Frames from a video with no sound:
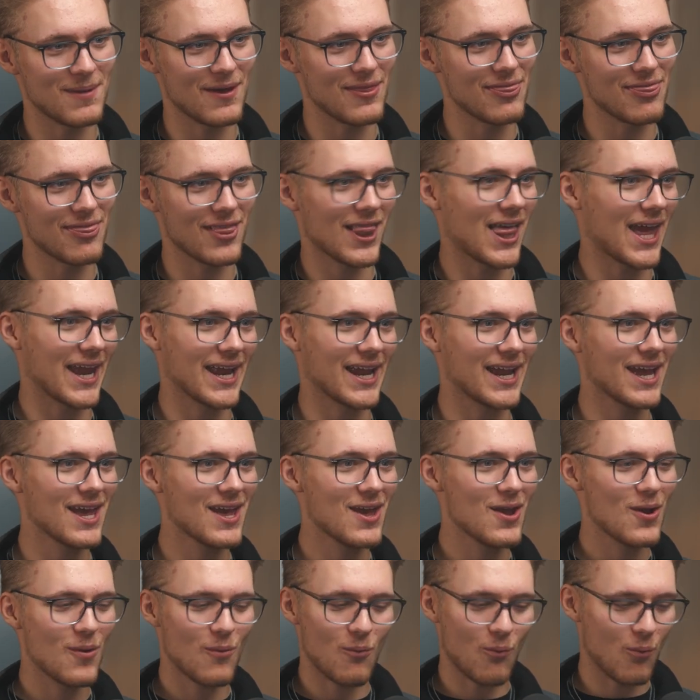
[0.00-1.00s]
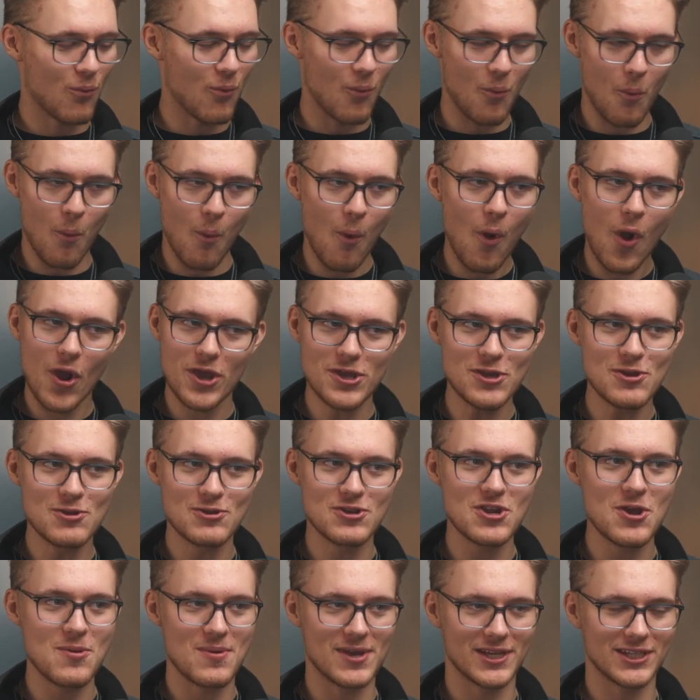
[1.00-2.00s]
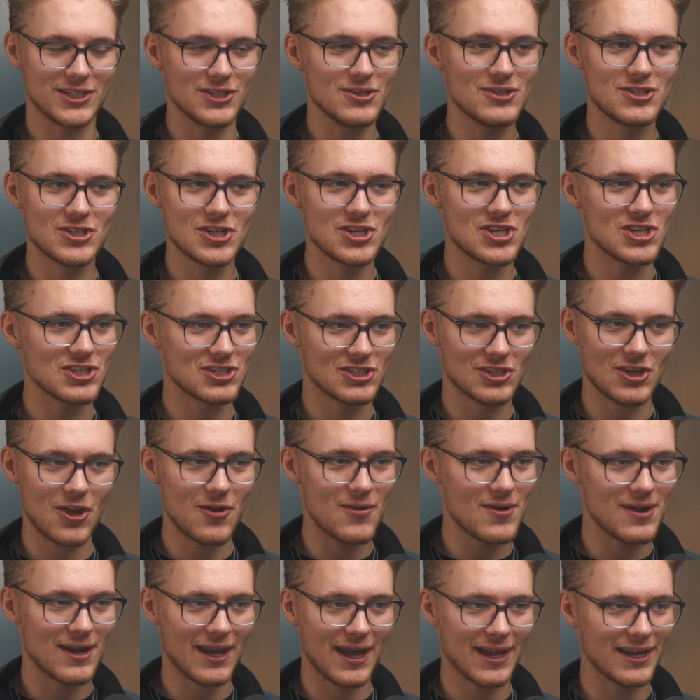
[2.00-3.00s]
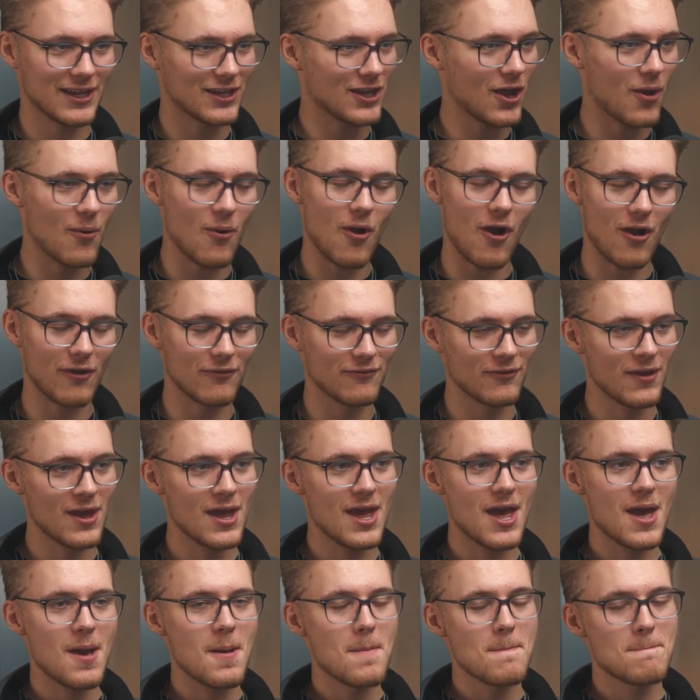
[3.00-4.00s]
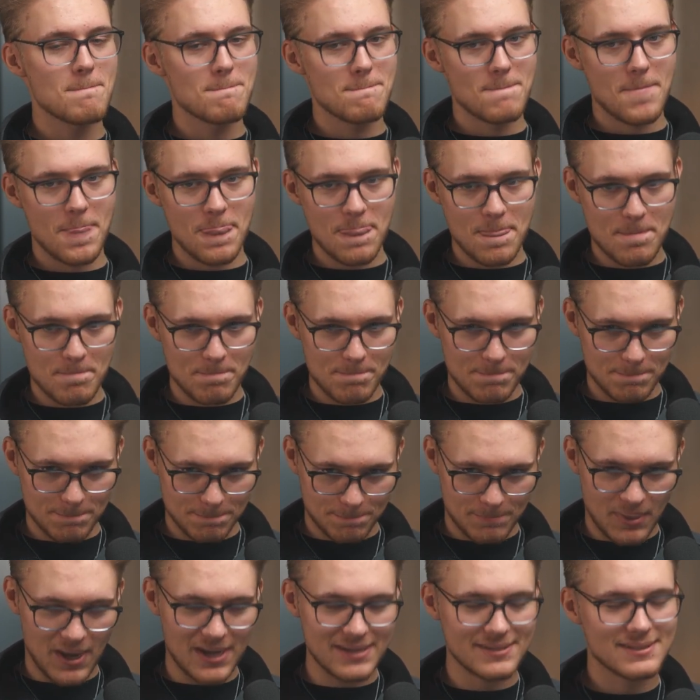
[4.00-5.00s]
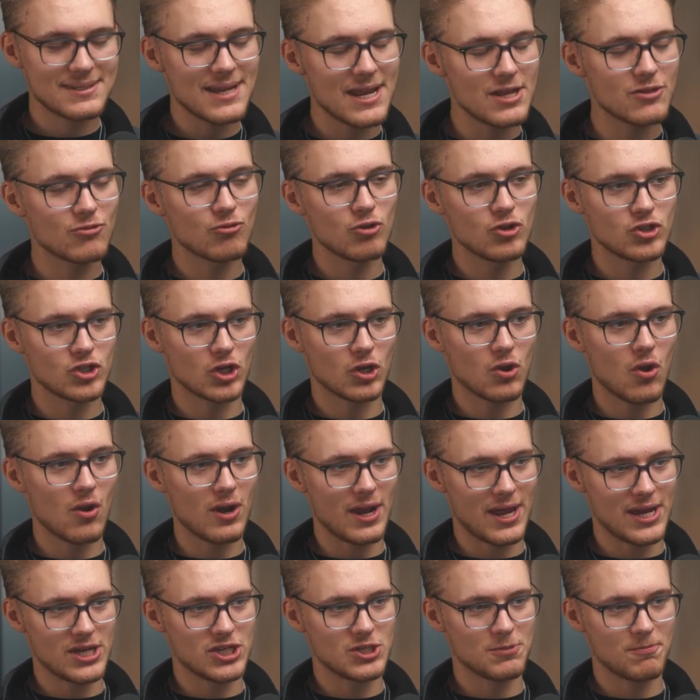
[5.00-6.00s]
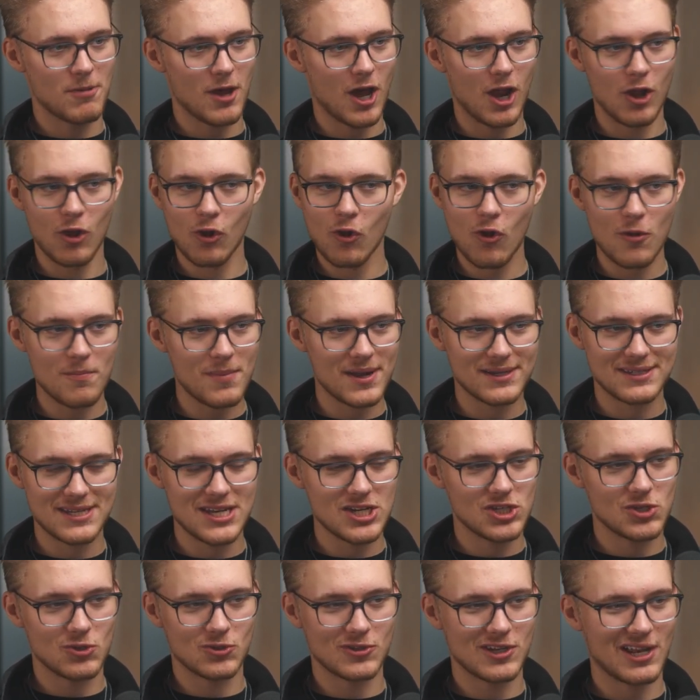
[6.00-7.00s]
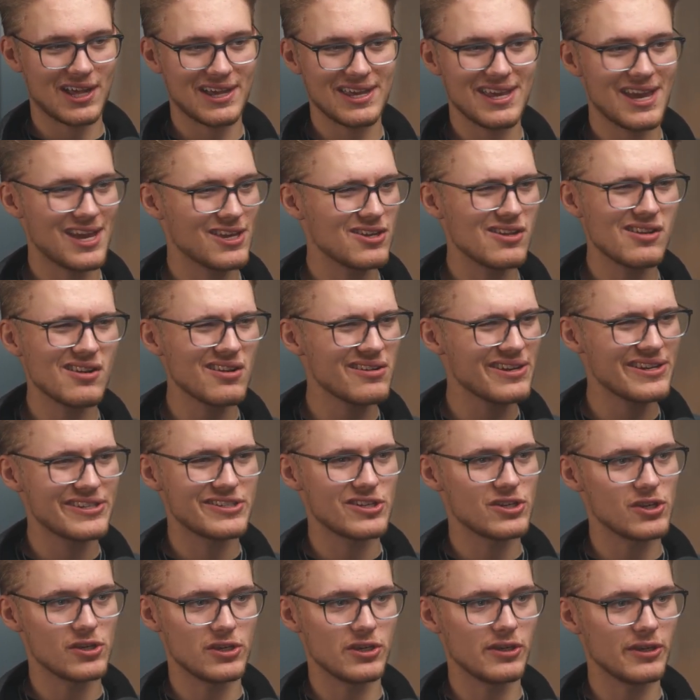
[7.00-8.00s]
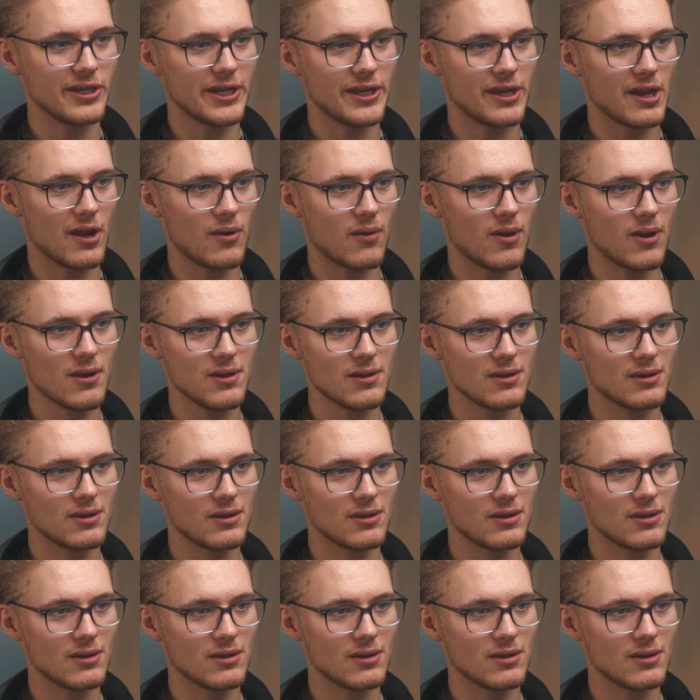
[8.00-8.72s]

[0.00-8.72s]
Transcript: month. Like, what are you doing? You should just go and like go off. But I stayed through to college. But a lot of my teachers were like, yeah, you don't need to do uni, Noah.